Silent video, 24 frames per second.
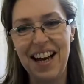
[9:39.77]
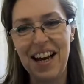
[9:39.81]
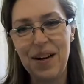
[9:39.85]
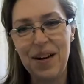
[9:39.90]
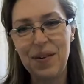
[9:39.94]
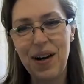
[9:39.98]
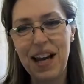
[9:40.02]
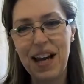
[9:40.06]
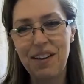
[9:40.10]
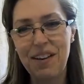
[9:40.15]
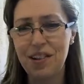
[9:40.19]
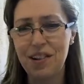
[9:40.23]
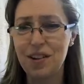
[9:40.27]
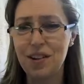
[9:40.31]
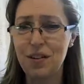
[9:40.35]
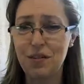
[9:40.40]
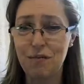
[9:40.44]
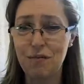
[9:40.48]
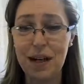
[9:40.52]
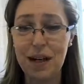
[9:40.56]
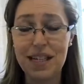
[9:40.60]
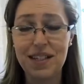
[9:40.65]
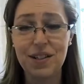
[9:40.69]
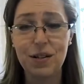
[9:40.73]
We have a lot
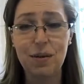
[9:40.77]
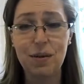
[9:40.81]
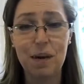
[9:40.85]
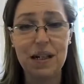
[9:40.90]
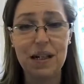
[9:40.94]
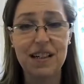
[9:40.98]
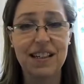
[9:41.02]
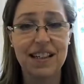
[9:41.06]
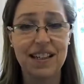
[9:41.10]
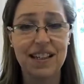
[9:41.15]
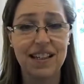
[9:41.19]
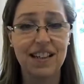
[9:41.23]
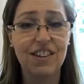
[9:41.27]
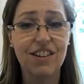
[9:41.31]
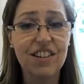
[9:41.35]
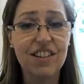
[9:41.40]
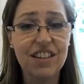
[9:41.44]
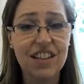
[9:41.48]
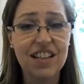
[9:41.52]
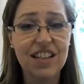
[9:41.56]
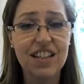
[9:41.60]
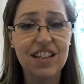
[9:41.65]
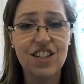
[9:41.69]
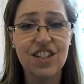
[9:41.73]
of bicycle parking in
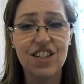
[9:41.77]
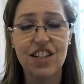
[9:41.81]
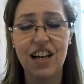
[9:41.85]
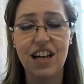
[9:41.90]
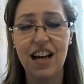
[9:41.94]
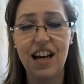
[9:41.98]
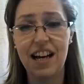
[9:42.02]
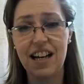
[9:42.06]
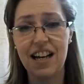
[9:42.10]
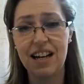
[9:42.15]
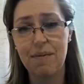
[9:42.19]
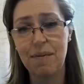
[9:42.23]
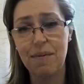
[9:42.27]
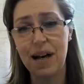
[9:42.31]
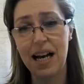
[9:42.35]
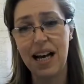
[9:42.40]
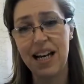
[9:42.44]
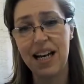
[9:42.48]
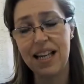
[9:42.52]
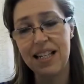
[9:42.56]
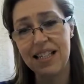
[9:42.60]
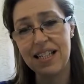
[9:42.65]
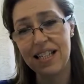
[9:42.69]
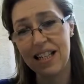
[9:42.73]
college,
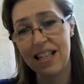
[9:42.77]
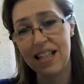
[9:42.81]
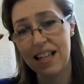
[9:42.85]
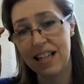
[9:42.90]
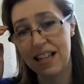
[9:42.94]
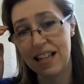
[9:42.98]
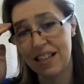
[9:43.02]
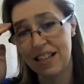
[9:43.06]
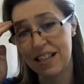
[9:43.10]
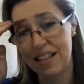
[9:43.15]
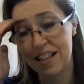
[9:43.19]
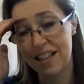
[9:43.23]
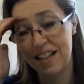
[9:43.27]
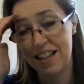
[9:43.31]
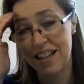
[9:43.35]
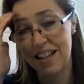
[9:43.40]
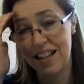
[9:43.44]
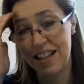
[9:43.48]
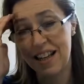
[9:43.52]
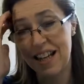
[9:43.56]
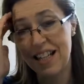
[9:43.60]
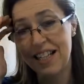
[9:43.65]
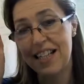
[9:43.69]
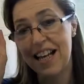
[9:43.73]
and
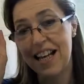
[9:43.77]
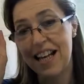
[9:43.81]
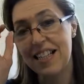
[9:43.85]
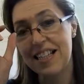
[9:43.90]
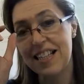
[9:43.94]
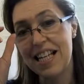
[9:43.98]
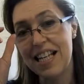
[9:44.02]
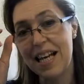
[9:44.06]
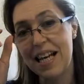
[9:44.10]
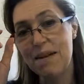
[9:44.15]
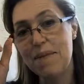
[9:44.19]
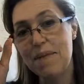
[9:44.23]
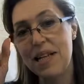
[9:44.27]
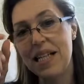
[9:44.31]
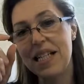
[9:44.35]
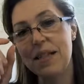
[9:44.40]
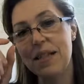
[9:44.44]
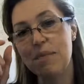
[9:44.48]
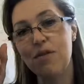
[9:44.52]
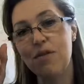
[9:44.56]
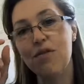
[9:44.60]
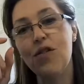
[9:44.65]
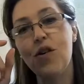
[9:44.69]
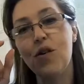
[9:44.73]
it's that 10
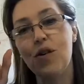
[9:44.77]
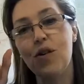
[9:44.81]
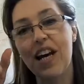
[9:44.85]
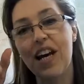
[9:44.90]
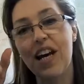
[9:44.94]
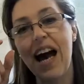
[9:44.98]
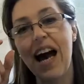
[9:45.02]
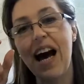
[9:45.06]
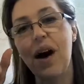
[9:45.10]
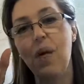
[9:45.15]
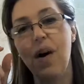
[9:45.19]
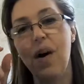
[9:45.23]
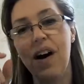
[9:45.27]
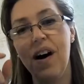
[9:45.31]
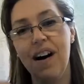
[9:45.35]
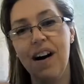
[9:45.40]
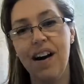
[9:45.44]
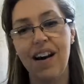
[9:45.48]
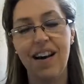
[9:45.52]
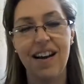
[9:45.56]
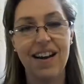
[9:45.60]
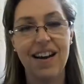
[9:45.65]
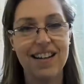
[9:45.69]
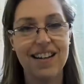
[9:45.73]
minutes before the
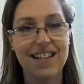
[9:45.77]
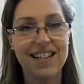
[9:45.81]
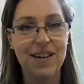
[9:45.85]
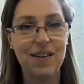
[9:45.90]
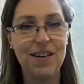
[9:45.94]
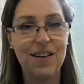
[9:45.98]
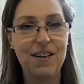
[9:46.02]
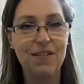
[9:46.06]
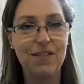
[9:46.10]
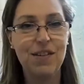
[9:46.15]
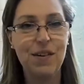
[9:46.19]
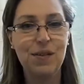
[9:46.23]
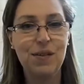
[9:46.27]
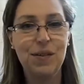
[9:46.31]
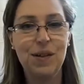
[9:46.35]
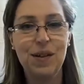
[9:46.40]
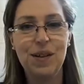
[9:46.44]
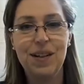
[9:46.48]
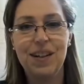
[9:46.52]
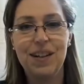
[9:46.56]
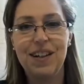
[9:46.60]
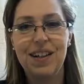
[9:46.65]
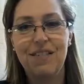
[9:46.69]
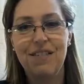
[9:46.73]
hour. So if
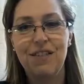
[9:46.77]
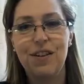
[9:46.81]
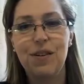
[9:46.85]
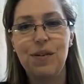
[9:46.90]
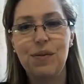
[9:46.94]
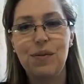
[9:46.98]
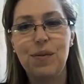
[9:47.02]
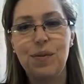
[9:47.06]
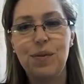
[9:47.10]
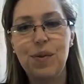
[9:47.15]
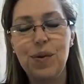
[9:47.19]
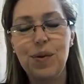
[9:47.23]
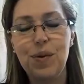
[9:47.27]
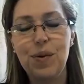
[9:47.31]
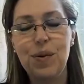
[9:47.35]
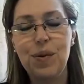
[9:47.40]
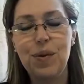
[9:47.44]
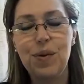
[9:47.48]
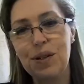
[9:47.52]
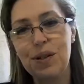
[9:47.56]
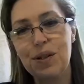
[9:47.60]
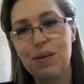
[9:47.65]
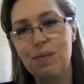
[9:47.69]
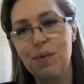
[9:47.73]
you're walking
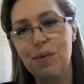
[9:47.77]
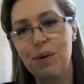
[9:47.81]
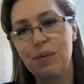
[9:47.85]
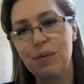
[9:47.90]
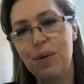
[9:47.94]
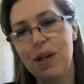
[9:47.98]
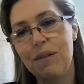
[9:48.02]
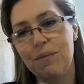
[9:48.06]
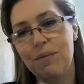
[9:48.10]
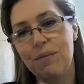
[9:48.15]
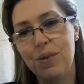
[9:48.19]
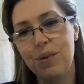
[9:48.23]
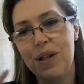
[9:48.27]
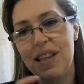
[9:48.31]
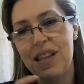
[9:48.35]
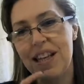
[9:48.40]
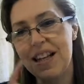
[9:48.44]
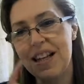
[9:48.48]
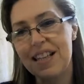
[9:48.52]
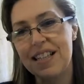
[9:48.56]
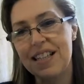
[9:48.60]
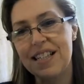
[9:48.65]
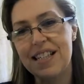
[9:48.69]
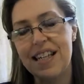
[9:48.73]
across, we're the
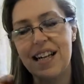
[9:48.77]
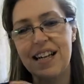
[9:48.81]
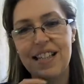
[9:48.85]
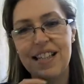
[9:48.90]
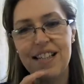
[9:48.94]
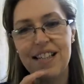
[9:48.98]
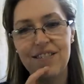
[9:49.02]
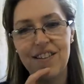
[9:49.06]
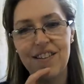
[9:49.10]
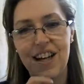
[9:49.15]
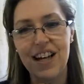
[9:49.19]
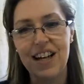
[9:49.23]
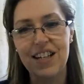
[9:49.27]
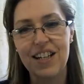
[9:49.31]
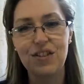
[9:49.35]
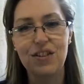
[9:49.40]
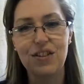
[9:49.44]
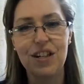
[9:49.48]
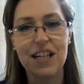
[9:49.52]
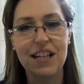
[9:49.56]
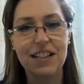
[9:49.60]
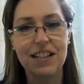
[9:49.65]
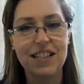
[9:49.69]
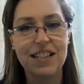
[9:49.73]
other side of the high
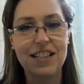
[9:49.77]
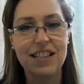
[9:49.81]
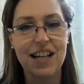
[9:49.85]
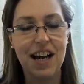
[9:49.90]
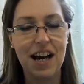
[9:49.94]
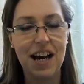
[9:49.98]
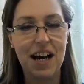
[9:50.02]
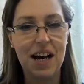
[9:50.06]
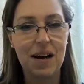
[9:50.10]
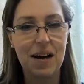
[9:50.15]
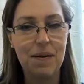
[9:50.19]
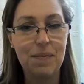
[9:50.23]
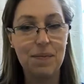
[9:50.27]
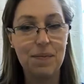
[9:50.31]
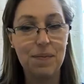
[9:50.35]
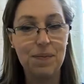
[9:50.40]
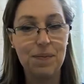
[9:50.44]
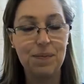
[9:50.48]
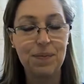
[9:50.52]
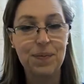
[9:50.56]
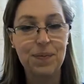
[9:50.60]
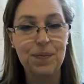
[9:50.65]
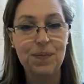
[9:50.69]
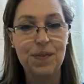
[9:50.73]
street
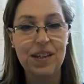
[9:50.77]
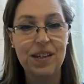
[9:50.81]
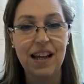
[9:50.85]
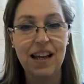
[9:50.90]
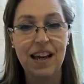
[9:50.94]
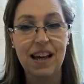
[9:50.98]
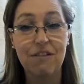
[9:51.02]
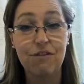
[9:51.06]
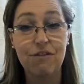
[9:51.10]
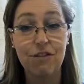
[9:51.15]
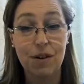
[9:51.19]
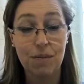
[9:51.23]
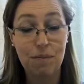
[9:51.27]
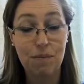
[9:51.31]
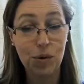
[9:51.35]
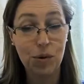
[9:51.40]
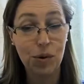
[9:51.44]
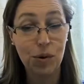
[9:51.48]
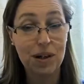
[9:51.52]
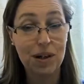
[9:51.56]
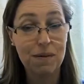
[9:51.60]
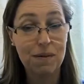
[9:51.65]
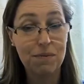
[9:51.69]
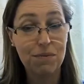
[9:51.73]
from
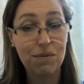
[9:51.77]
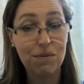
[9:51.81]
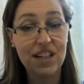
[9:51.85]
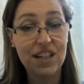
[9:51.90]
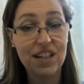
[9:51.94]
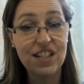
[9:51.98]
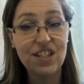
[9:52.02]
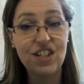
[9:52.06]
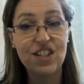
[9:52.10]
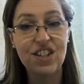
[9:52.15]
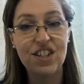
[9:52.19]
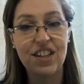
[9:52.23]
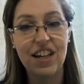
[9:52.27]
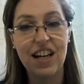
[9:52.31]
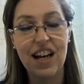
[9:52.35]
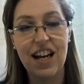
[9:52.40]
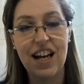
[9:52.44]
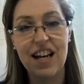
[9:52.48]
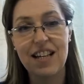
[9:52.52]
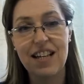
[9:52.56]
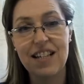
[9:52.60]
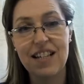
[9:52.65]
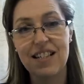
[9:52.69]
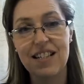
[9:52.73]
Magdalen Bridge.
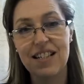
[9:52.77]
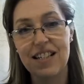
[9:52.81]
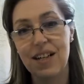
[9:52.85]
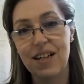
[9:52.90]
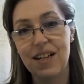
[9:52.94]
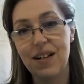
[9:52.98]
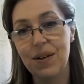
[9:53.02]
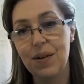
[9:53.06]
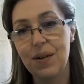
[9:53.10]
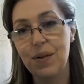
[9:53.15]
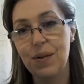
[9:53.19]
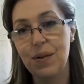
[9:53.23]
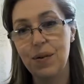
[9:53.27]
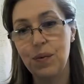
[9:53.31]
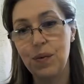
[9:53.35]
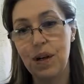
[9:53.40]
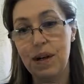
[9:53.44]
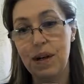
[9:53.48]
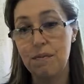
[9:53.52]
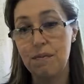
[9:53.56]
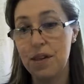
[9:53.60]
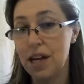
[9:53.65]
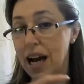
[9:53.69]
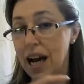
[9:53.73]
So
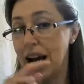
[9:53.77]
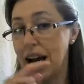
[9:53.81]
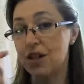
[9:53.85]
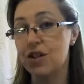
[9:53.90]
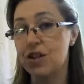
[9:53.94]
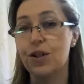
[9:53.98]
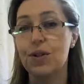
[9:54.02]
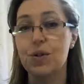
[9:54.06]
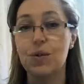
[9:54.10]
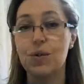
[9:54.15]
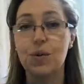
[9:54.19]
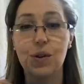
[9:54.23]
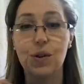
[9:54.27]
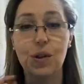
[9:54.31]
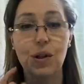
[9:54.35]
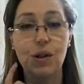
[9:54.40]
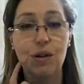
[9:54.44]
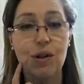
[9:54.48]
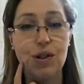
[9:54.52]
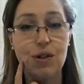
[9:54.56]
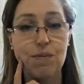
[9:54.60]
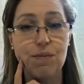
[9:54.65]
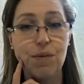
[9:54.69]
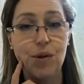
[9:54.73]
our students walk
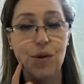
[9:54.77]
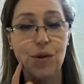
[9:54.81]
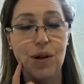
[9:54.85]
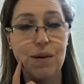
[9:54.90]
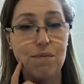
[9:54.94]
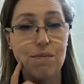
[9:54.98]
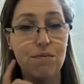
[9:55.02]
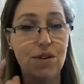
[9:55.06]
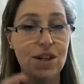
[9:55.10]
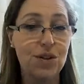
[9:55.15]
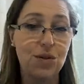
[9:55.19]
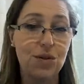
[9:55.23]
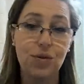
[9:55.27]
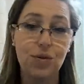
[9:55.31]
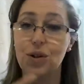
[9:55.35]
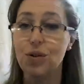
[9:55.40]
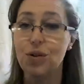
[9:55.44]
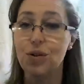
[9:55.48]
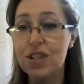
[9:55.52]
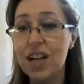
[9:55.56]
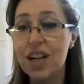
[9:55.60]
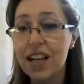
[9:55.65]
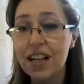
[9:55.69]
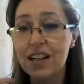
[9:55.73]
across Magdalen Bridge, or
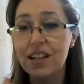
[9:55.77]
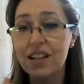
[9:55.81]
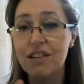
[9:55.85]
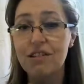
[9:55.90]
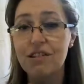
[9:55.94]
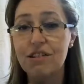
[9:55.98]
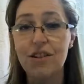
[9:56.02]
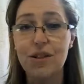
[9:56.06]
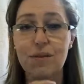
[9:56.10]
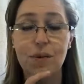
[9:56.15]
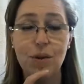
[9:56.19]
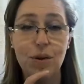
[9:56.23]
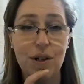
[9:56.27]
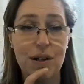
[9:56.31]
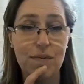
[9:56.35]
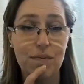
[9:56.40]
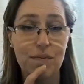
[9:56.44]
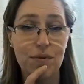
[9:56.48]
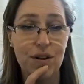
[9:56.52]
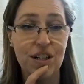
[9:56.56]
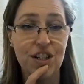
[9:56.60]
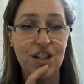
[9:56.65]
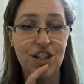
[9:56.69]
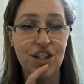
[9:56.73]
you cycle across
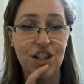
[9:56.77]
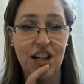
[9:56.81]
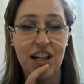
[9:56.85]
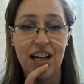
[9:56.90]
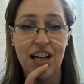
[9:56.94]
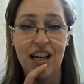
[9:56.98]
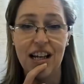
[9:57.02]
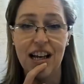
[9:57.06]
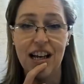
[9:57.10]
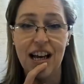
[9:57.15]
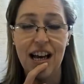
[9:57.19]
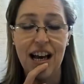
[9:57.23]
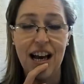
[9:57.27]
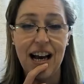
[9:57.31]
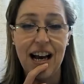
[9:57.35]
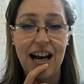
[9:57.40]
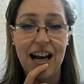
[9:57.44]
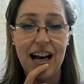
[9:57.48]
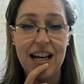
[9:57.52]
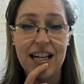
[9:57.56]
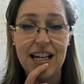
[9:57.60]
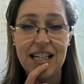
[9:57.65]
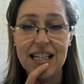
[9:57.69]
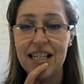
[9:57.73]
Magdalen Bridge,
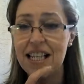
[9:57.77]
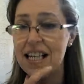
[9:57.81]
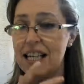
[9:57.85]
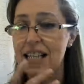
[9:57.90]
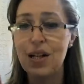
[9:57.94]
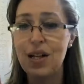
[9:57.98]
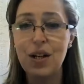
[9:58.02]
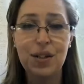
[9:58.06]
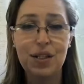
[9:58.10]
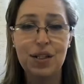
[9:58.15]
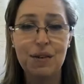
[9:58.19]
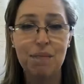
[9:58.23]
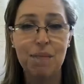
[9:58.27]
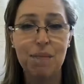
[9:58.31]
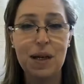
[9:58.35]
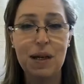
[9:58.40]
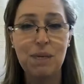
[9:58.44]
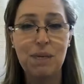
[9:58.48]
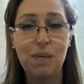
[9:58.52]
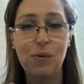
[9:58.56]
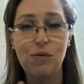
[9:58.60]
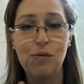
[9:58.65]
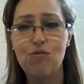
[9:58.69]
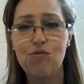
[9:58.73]
and there's lots of
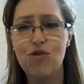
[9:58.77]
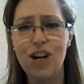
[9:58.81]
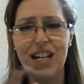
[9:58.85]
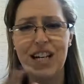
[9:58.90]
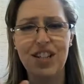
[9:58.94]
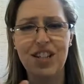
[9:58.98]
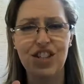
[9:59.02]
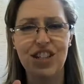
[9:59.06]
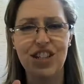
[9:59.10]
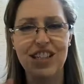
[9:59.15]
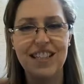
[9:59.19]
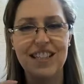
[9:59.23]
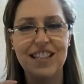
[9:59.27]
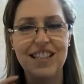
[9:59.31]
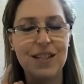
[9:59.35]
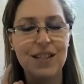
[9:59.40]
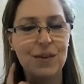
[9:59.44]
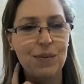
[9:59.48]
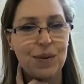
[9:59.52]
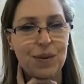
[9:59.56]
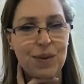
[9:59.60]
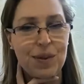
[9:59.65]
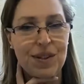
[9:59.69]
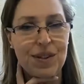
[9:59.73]
people rushed in
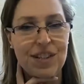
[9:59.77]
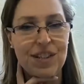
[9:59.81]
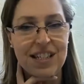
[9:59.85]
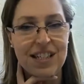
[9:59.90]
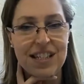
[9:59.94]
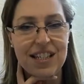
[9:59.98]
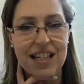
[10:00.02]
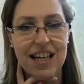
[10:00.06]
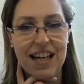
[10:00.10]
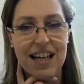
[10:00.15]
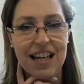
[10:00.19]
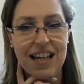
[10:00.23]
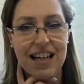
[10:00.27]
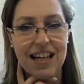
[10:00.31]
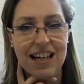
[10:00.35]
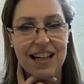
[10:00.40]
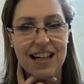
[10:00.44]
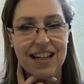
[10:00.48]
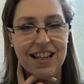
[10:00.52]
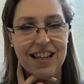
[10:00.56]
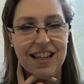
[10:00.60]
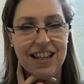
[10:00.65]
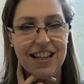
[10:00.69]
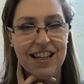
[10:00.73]
towards
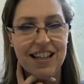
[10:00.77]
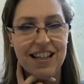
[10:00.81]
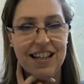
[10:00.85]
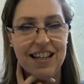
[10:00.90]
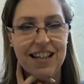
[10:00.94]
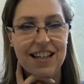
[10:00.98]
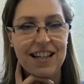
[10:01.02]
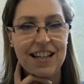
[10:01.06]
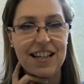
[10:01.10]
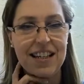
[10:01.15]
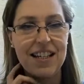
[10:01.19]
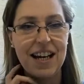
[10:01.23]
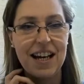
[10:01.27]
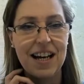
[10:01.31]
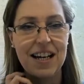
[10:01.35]
the